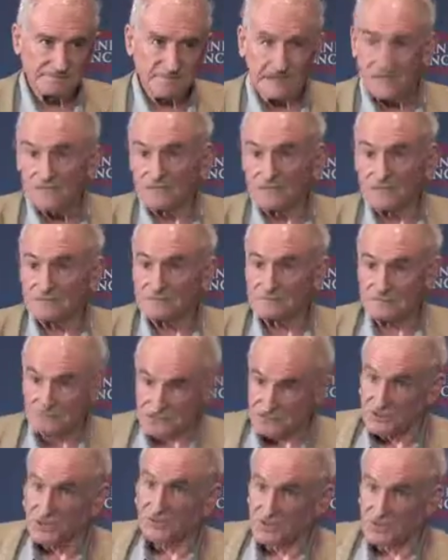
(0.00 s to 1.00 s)
And they
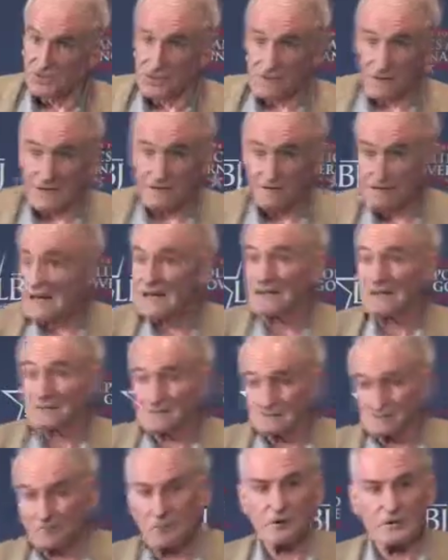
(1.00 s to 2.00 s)
start talking about, well,
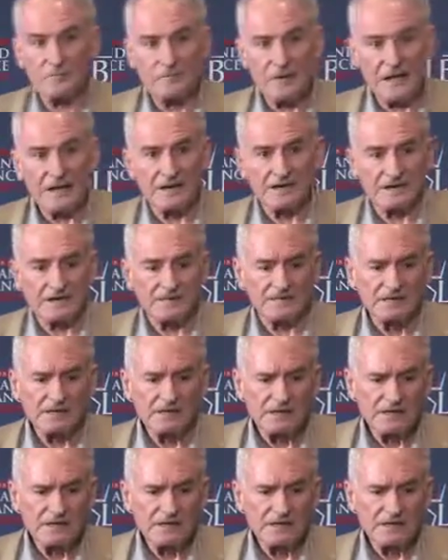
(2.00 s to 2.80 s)
it's more competitive.